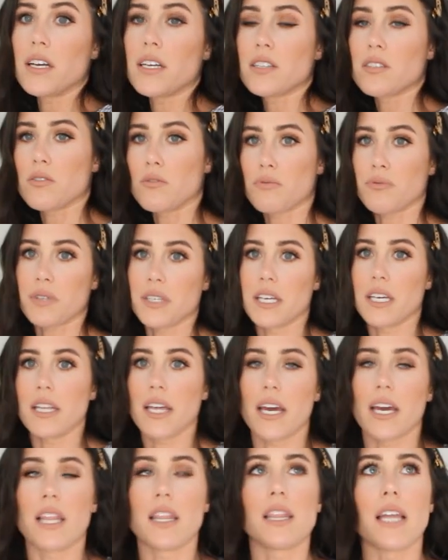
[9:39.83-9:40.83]
It's a really
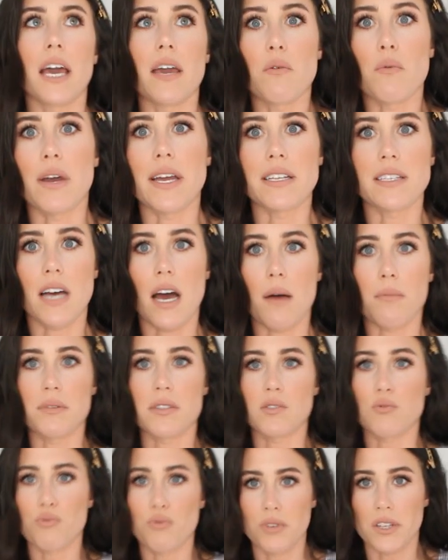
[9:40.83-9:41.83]
like lightweight top.
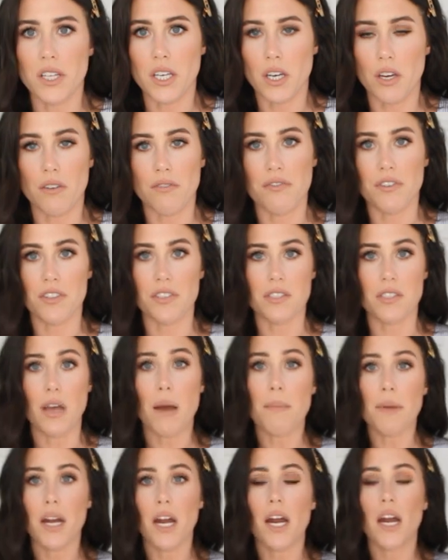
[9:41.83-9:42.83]
It's really good for
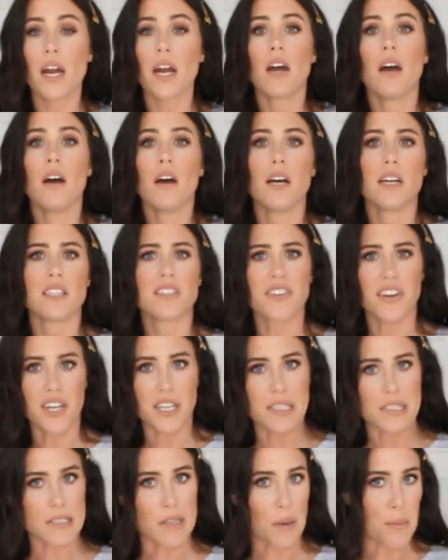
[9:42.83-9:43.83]
summer. It's
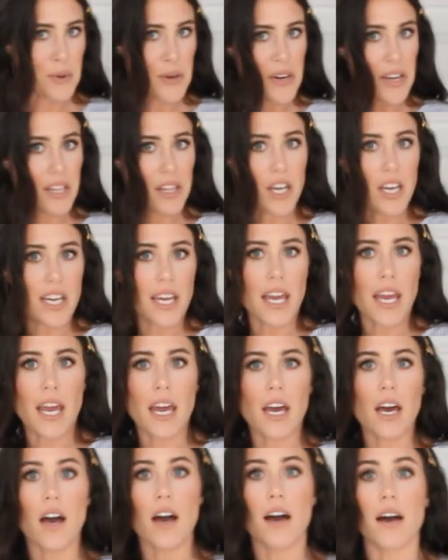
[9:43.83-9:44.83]
very summery
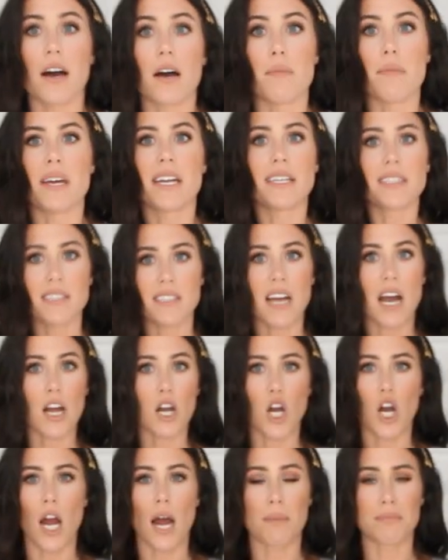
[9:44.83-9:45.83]
looking um, and it's
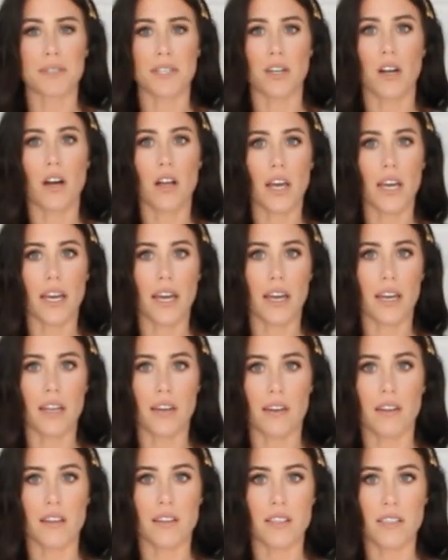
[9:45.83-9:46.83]
not cropped at all. Like I
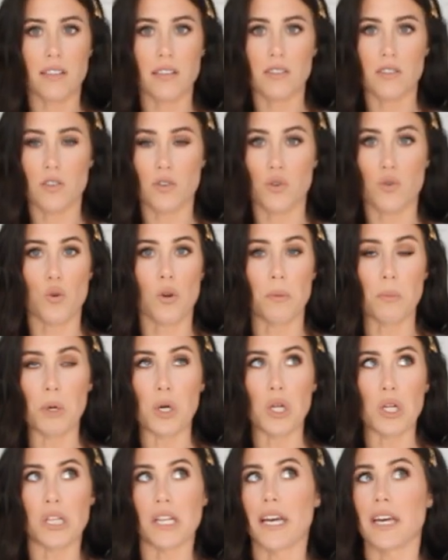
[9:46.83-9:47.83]
can, this is a
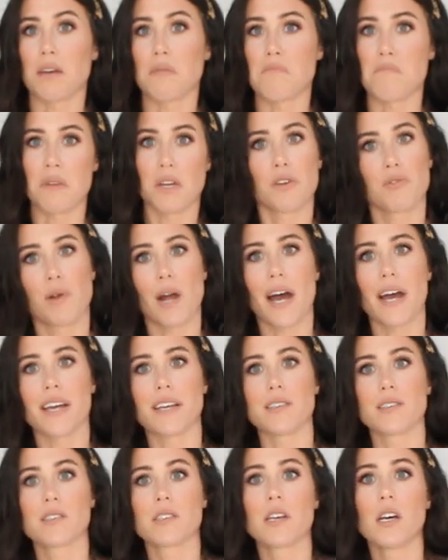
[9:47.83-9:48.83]
normal like
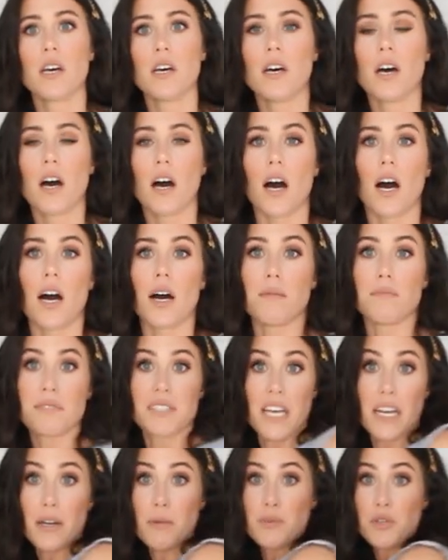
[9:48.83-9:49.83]
mid-rise um,
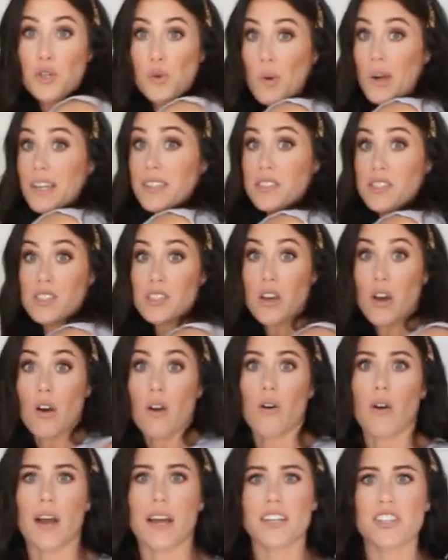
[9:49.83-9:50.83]
denim short.
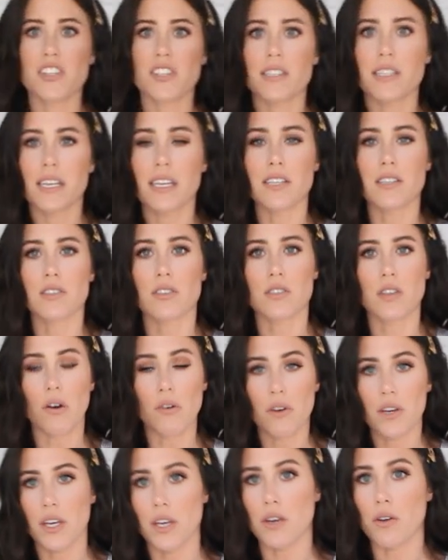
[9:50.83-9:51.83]
So I just think it's
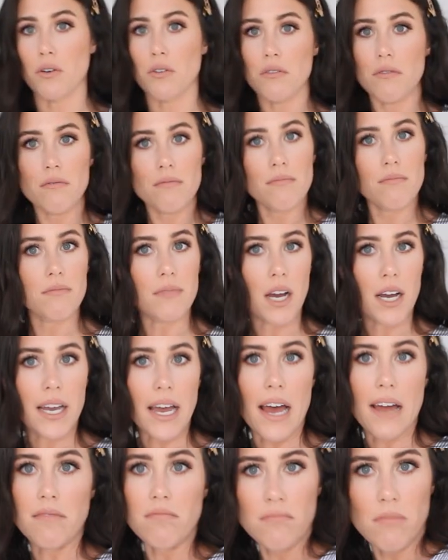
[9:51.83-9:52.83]
so cute
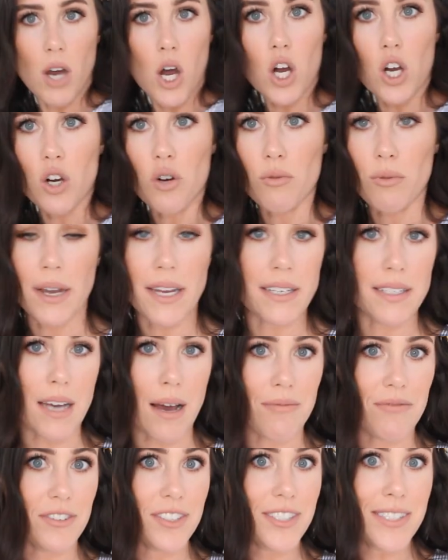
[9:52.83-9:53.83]
again, a great
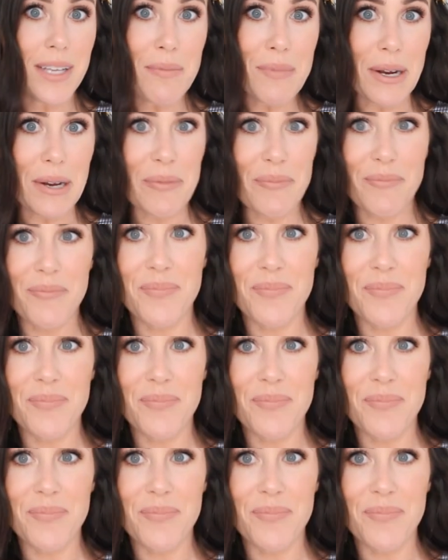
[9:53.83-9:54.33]
top for summer.